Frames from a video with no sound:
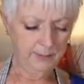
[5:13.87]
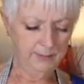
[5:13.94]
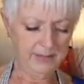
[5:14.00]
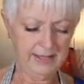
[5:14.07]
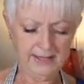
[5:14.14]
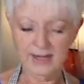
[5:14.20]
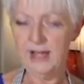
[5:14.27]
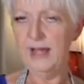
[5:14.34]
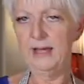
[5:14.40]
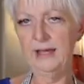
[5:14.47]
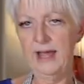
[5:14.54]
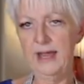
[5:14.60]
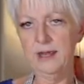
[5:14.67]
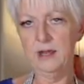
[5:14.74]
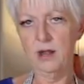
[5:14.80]
but I
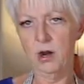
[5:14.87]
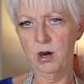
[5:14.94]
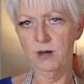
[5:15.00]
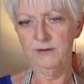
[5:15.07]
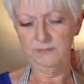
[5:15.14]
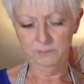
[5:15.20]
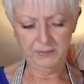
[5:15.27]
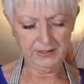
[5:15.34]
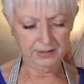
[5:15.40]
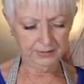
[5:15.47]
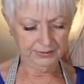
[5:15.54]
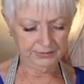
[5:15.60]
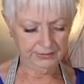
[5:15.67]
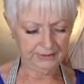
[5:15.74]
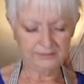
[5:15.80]
like ours
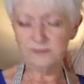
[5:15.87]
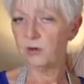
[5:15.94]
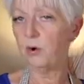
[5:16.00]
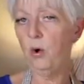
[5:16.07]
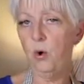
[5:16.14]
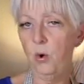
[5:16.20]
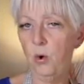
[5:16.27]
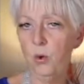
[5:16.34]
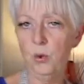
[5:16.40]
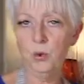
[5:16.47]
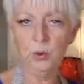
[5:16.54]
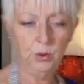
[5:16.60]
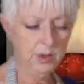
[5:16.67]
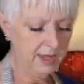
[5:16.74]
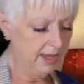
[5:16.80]
peeled. These are
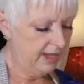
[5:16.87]
whole.